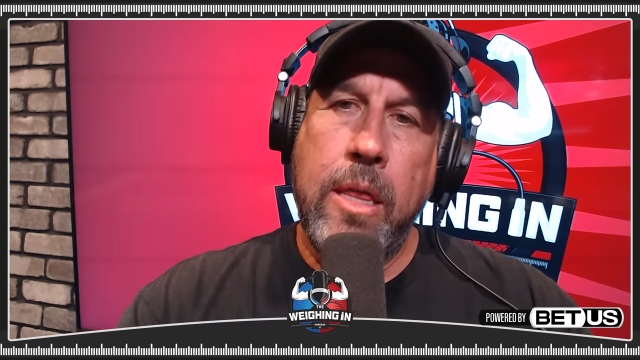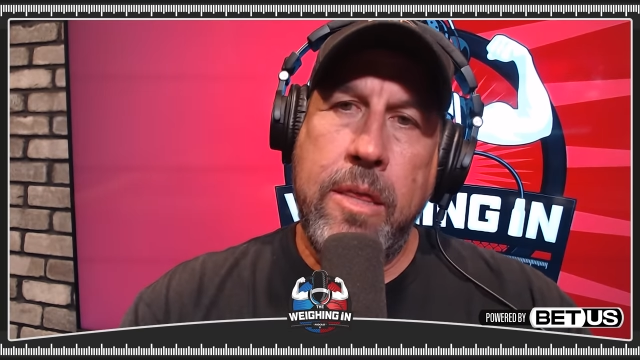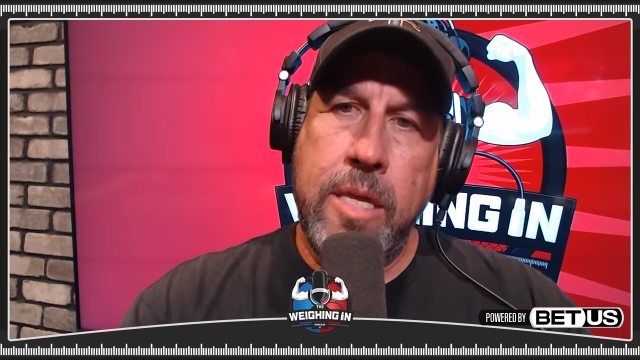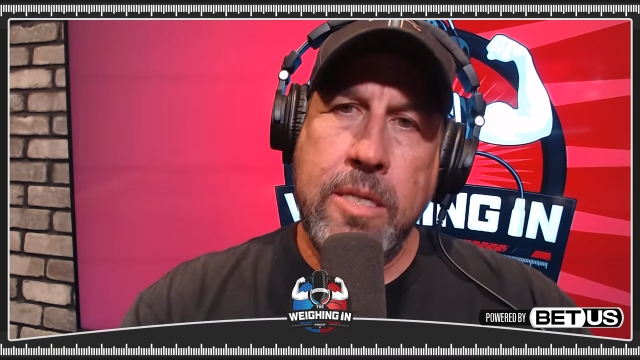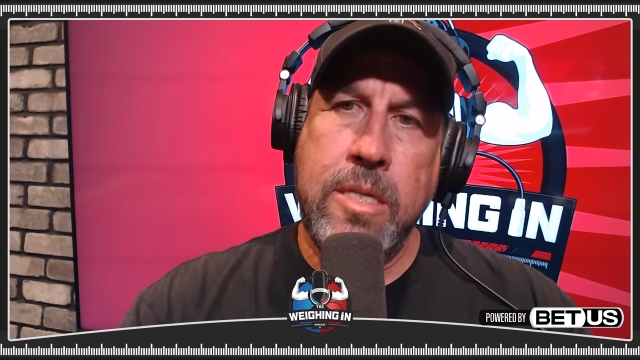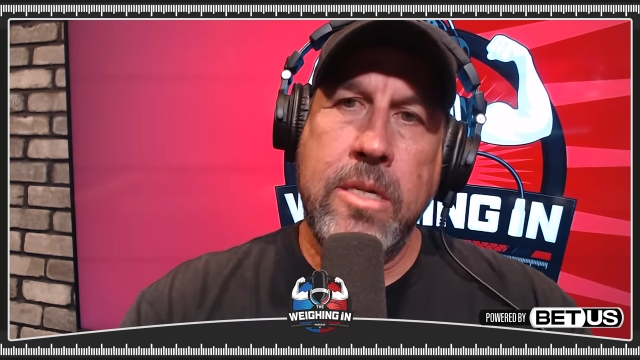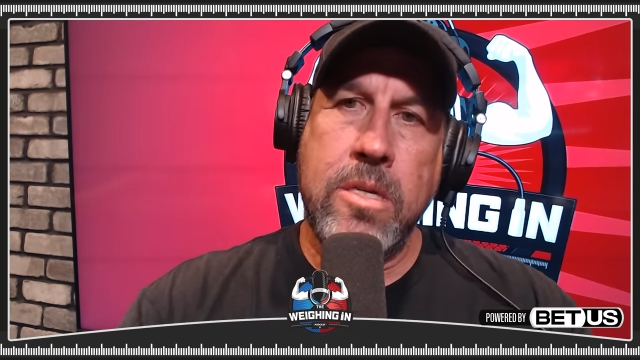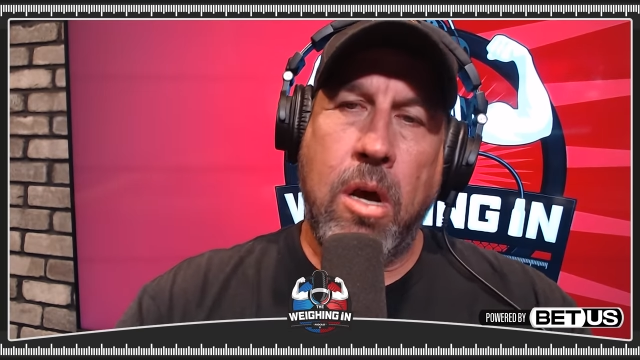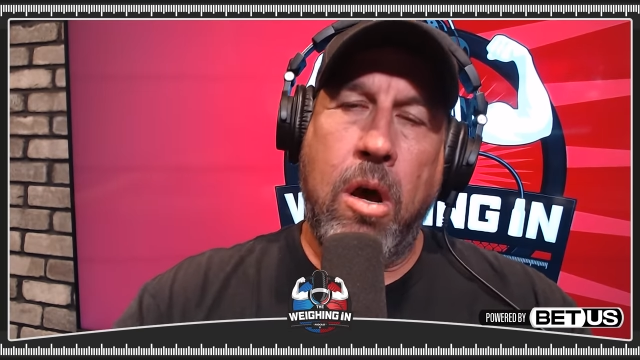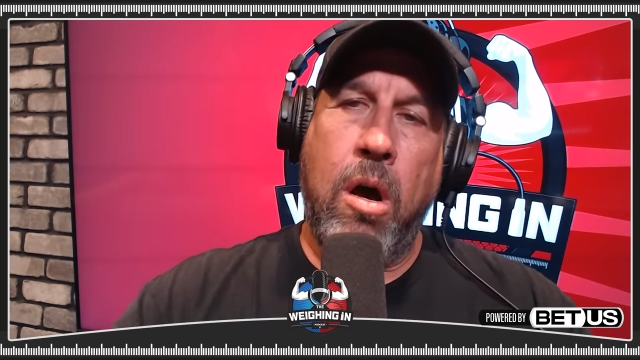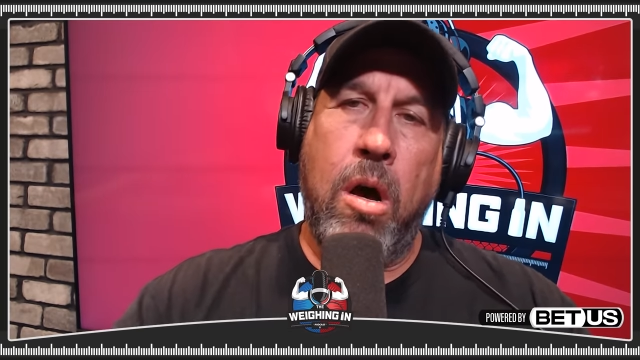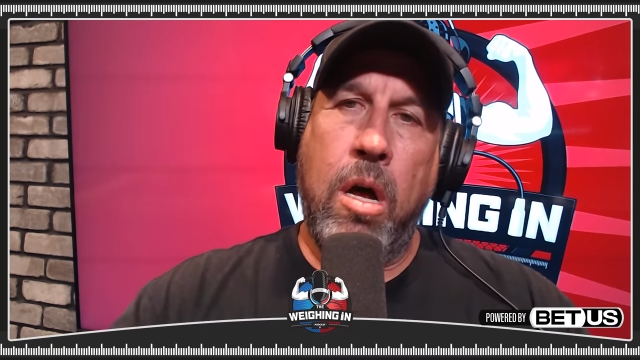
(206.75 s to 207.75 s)
this is
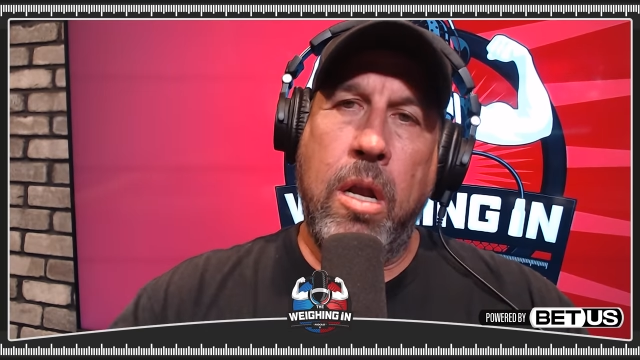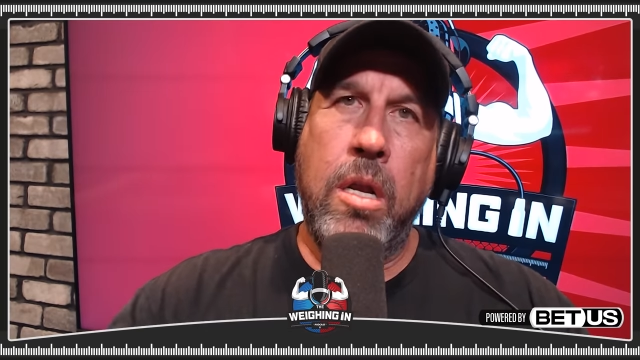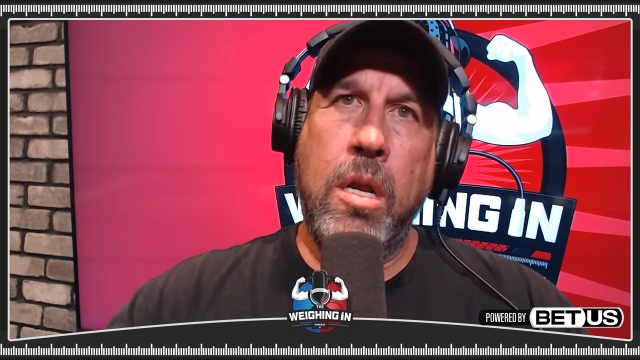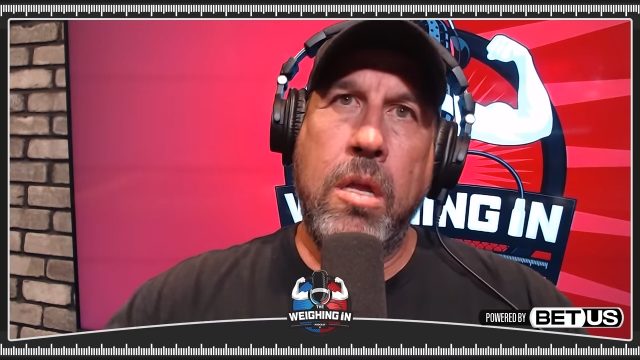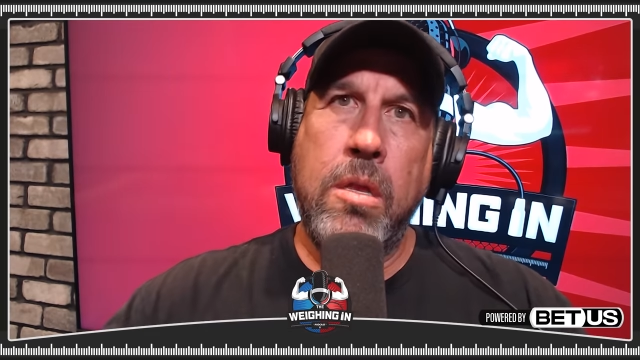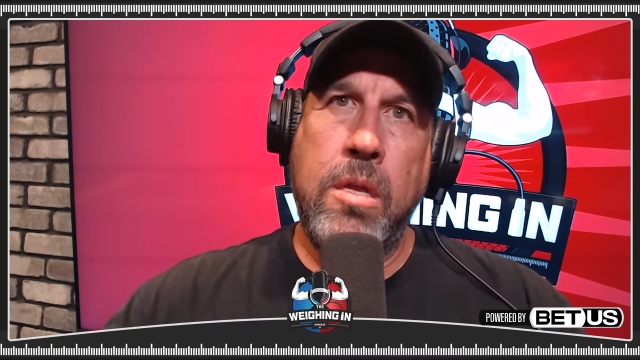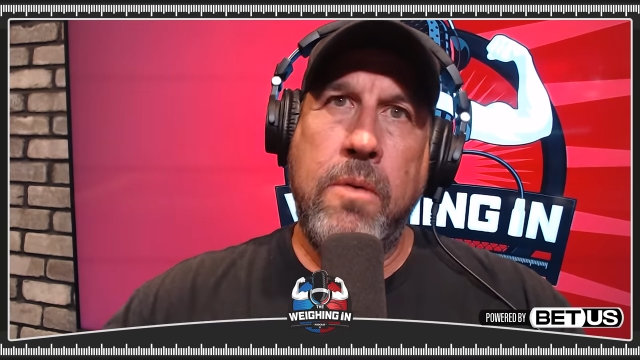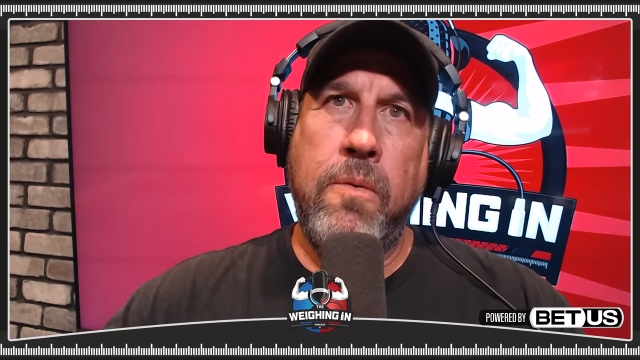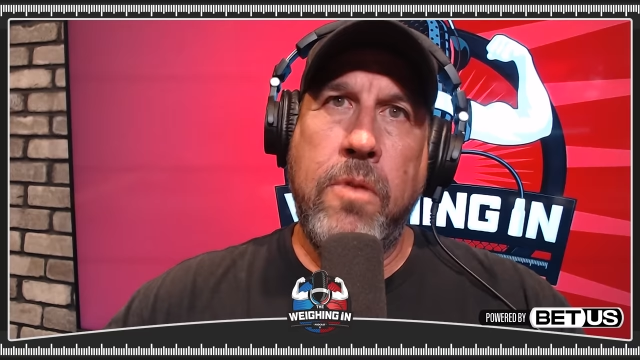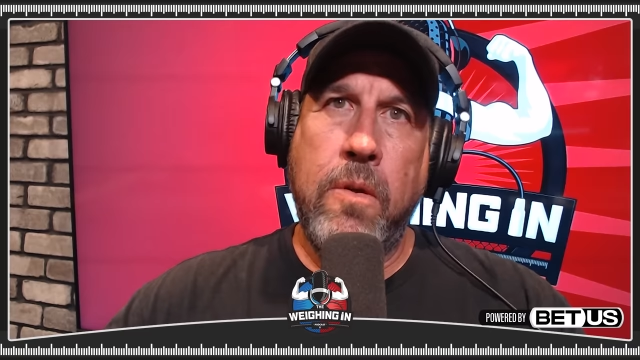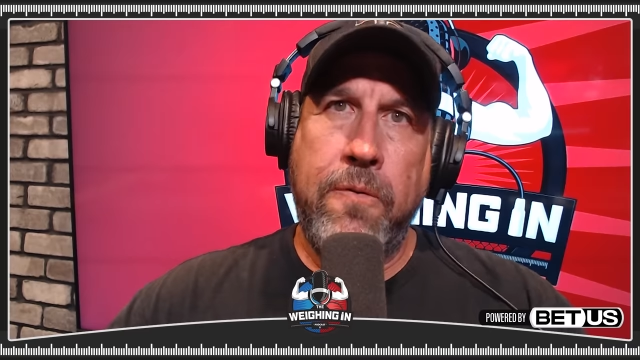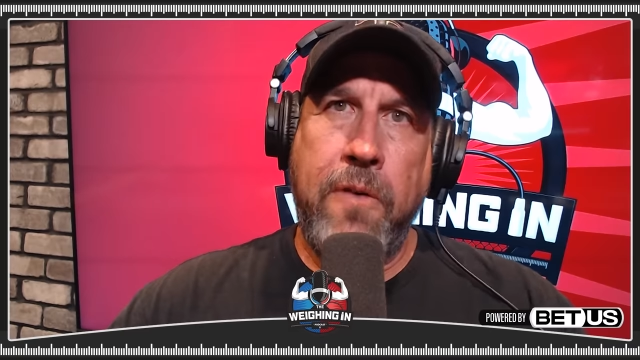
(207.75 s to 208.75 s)
on
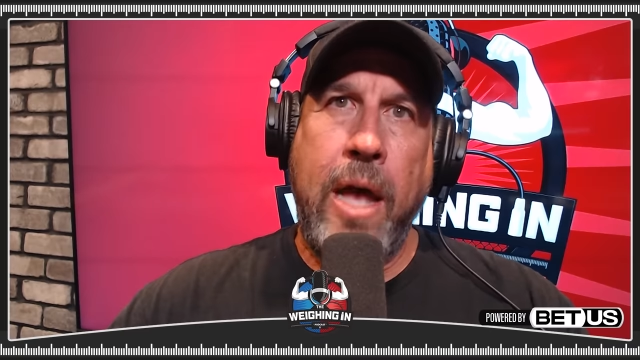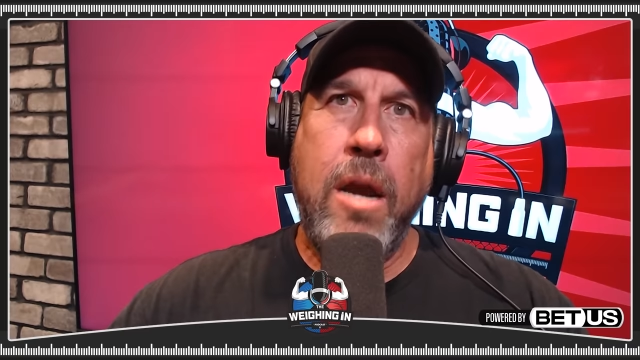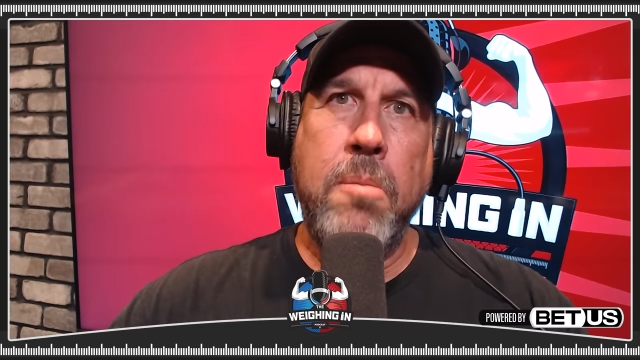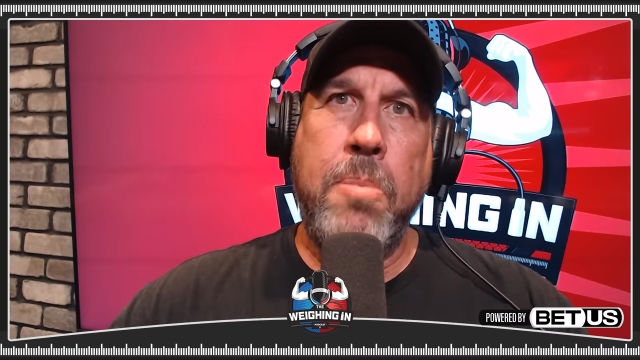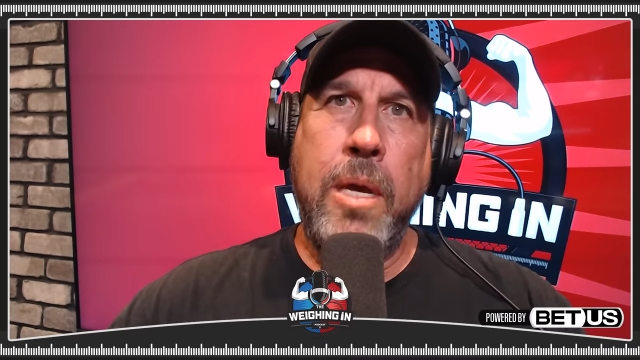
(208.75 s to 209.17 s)
the fighter